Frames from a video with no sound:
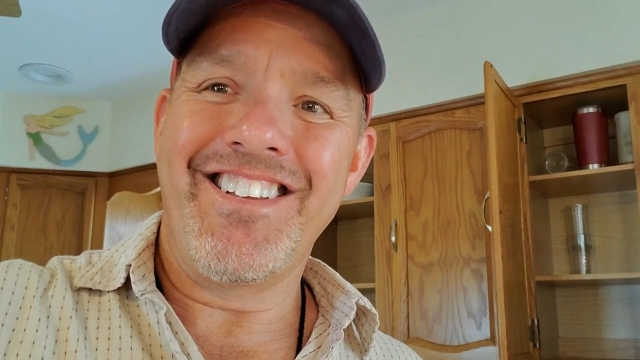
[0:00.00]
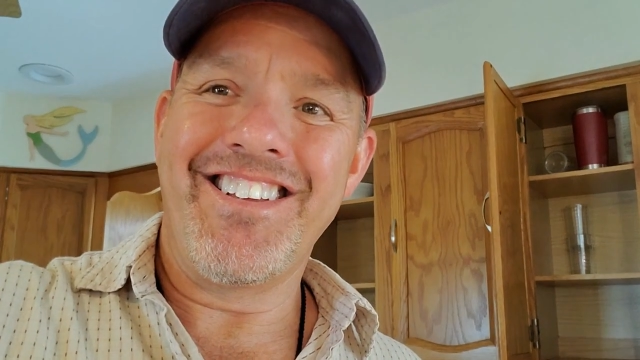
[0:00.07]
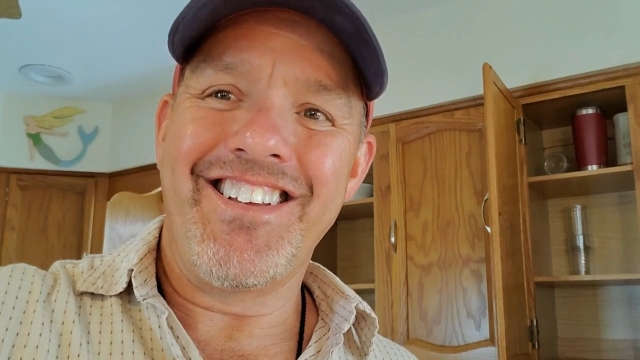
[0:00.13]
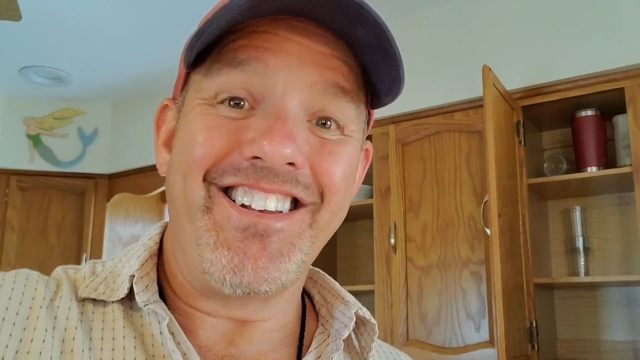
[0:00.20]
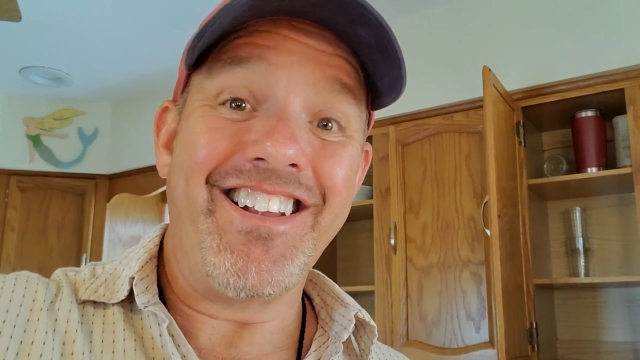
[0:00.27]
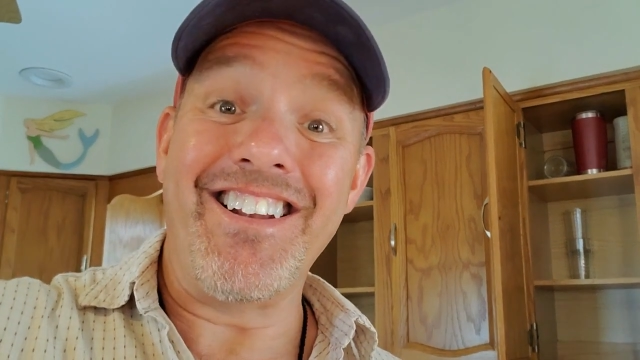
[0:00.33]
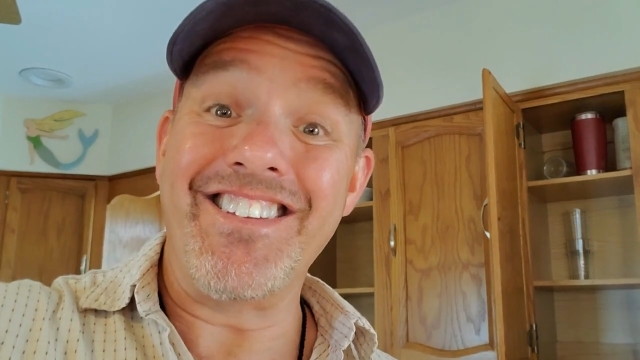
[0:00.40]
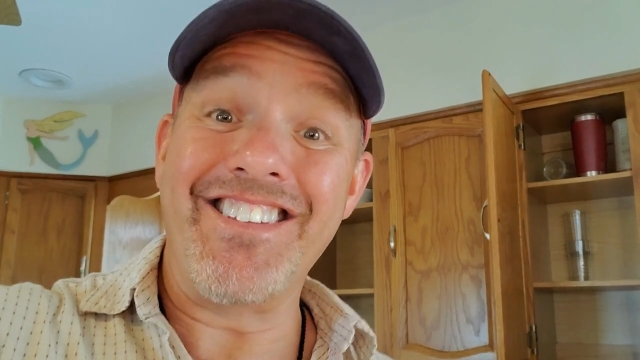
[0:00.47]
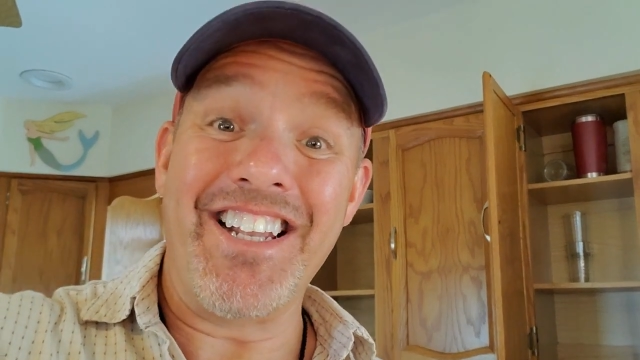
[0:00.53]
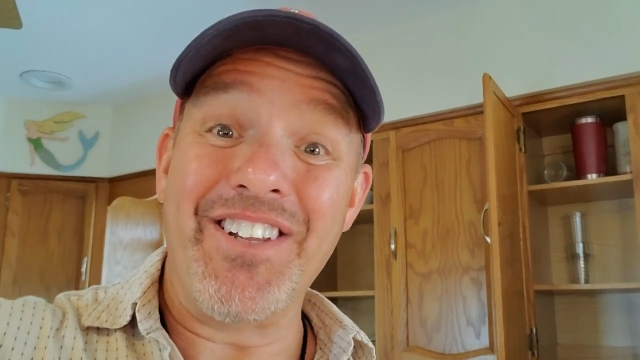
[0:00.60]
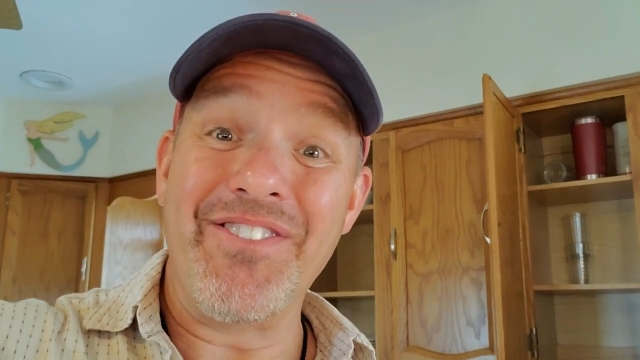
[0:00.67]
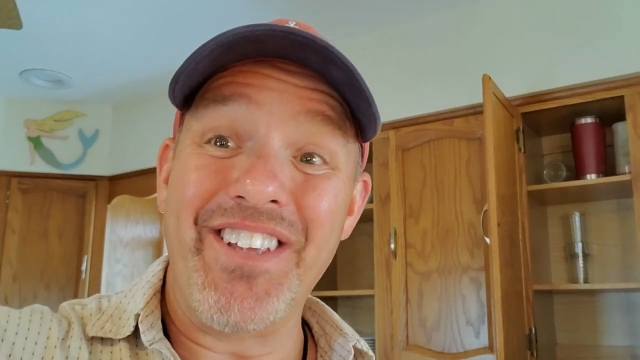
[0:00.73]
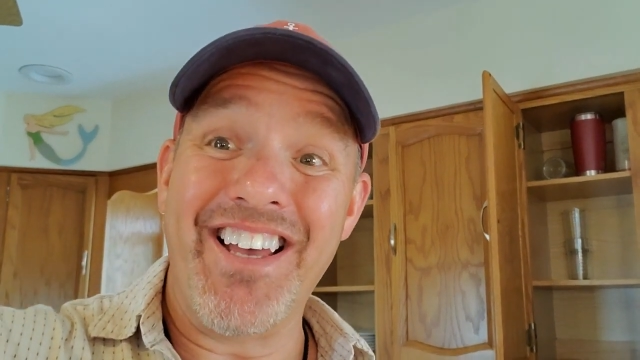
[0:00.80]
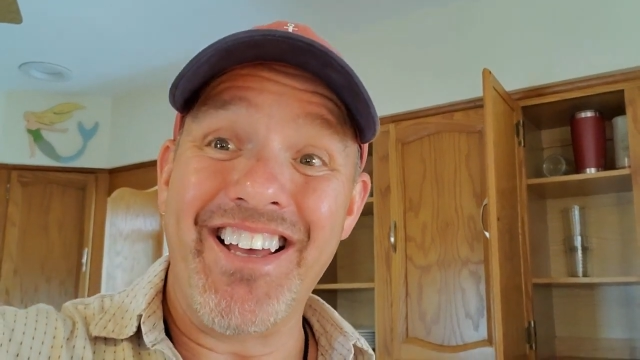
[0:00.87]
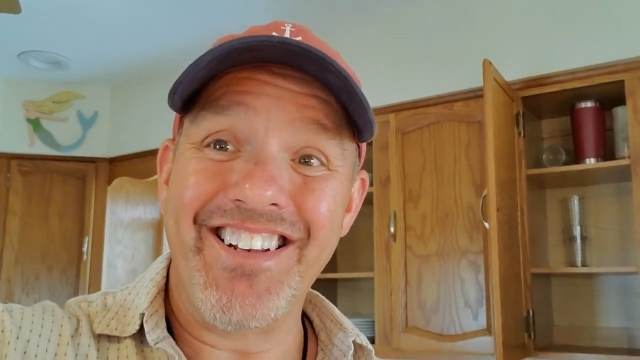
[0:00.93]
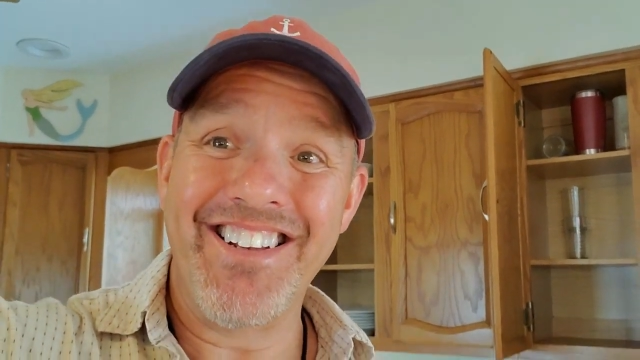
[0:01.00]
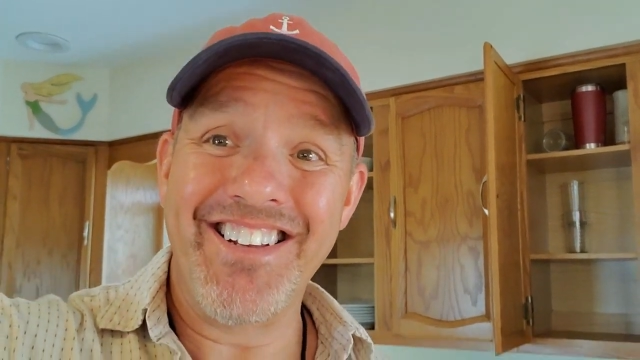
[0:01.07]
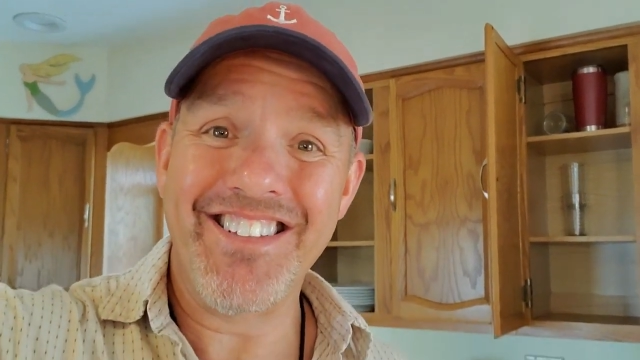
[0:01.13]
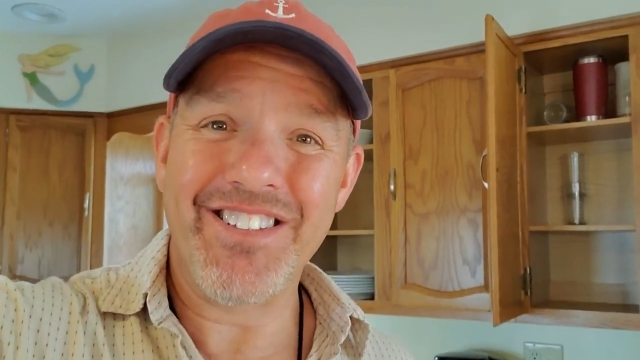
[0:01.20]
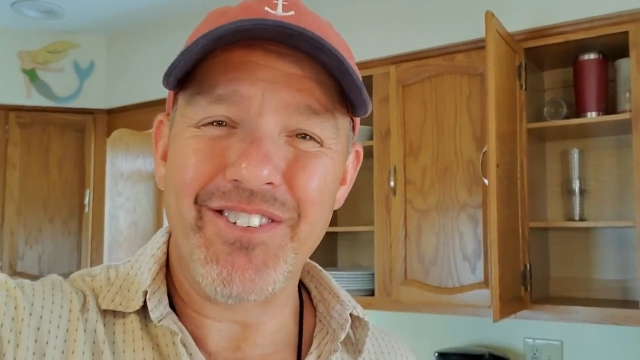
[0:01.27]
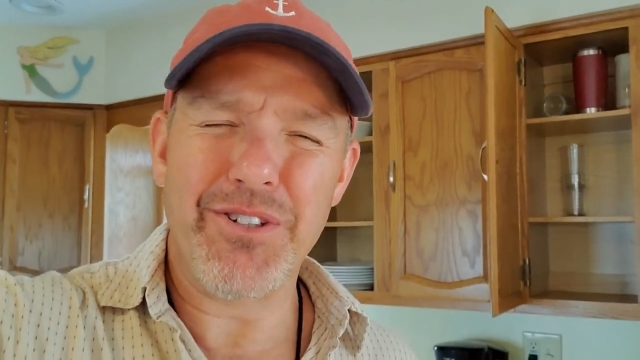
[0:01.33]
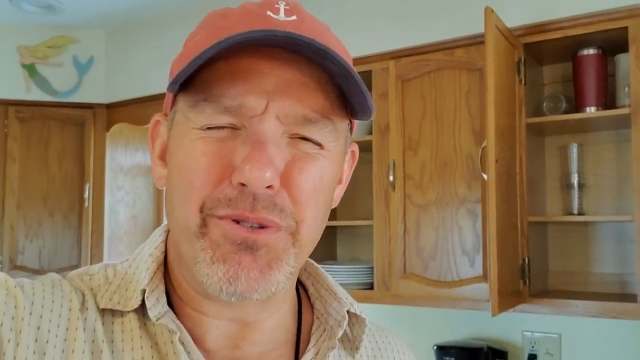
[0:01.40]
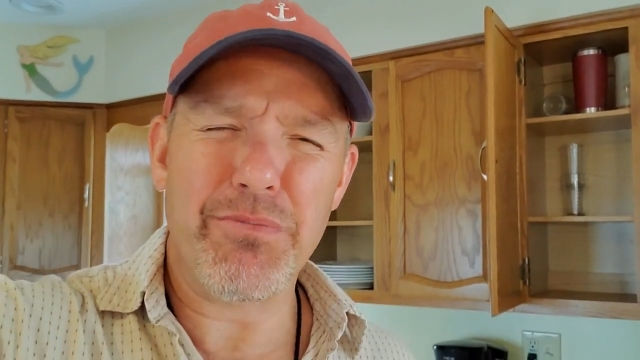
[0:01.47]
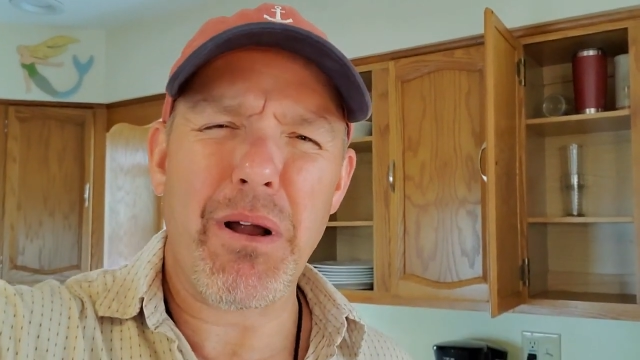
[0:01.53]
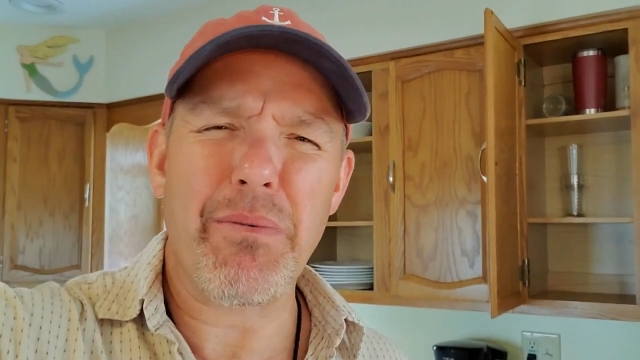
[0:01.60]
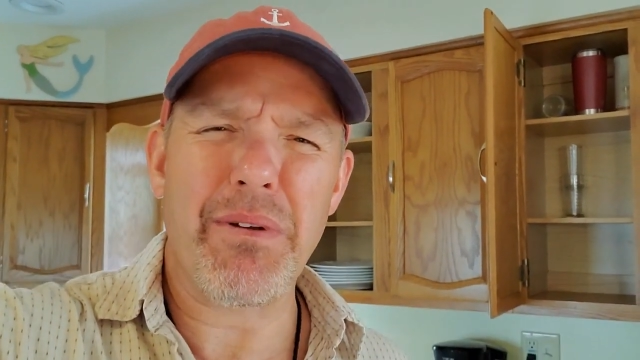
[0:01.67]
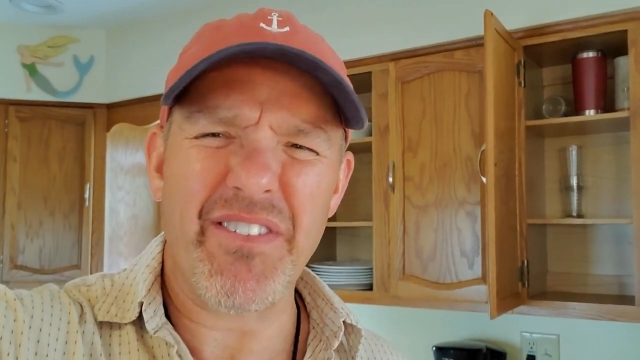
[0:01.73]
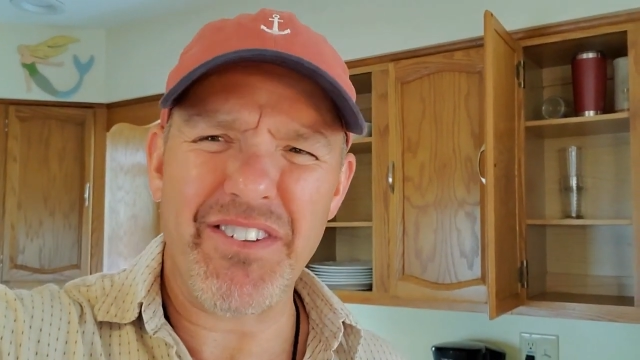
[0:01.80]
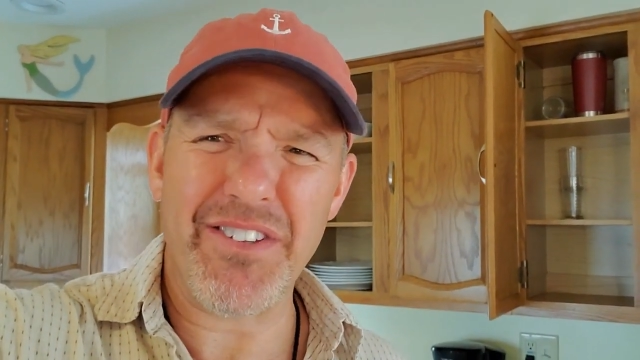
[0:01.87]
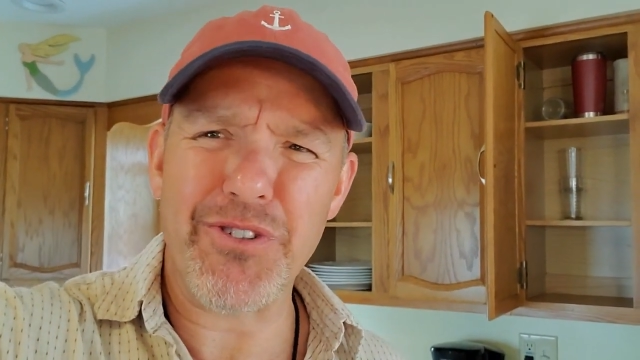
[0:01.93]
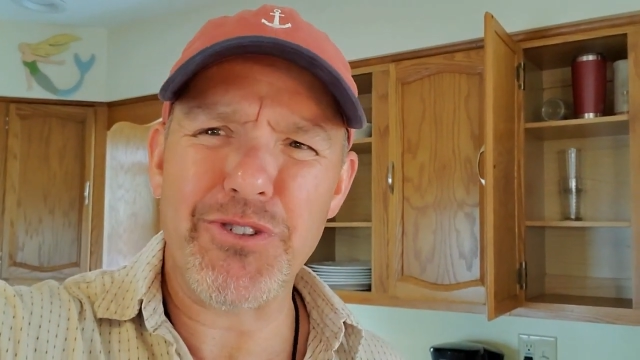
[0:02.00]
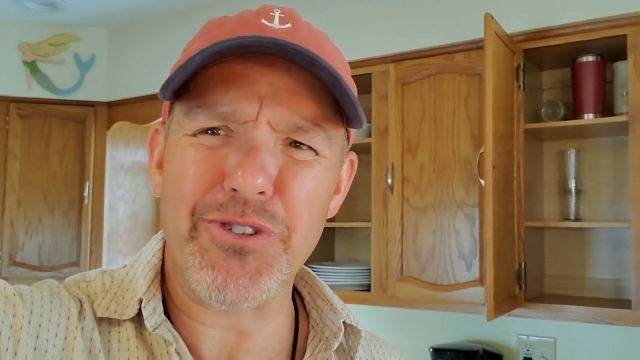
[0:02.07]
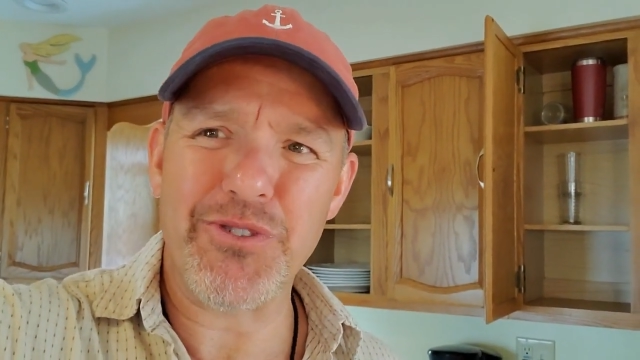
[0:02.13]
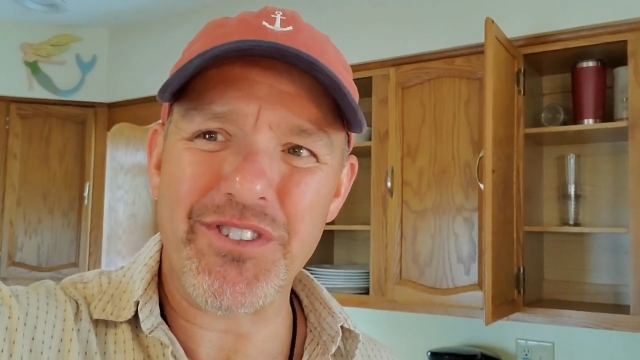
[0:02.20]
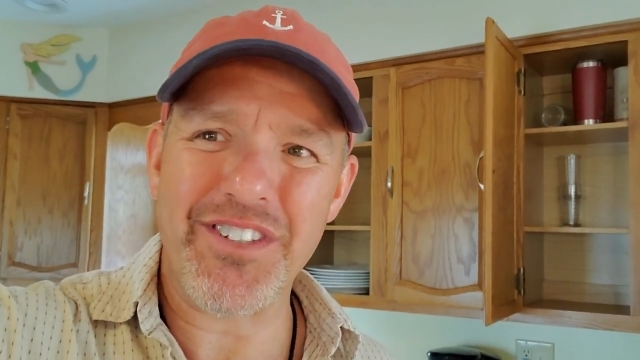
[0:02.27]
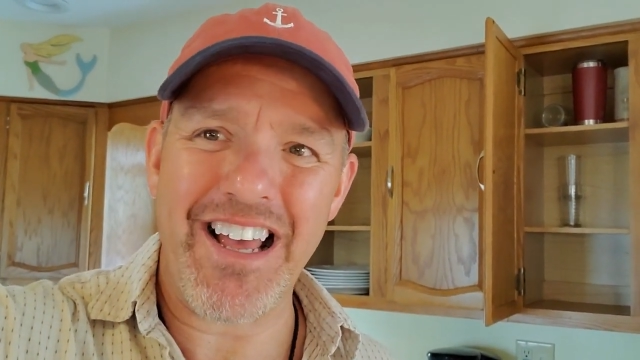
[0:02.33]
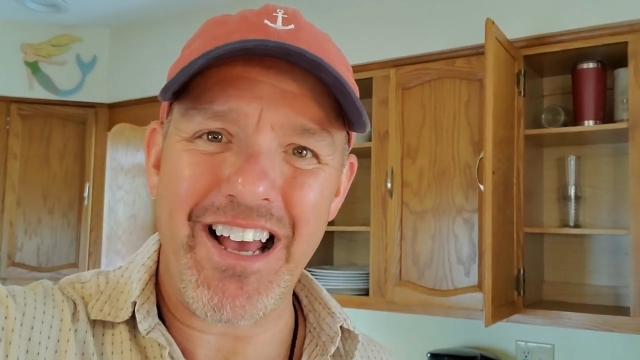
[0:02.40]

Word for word: Not to tell him yet, so we should probably have a little juice